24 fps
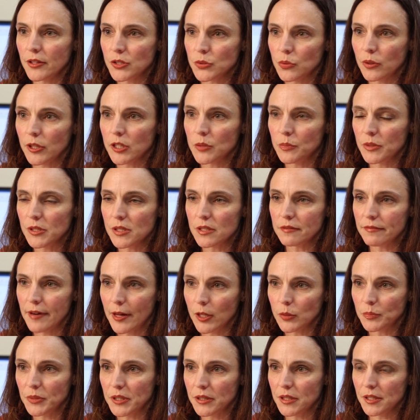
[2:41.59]
that's really been
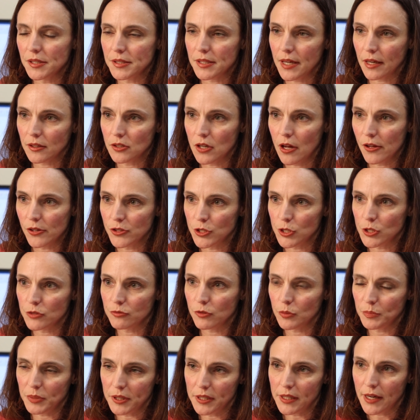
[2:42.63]
developing these
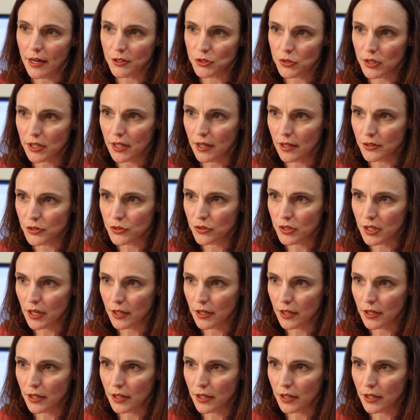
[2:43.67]
technologies for pediatric cancer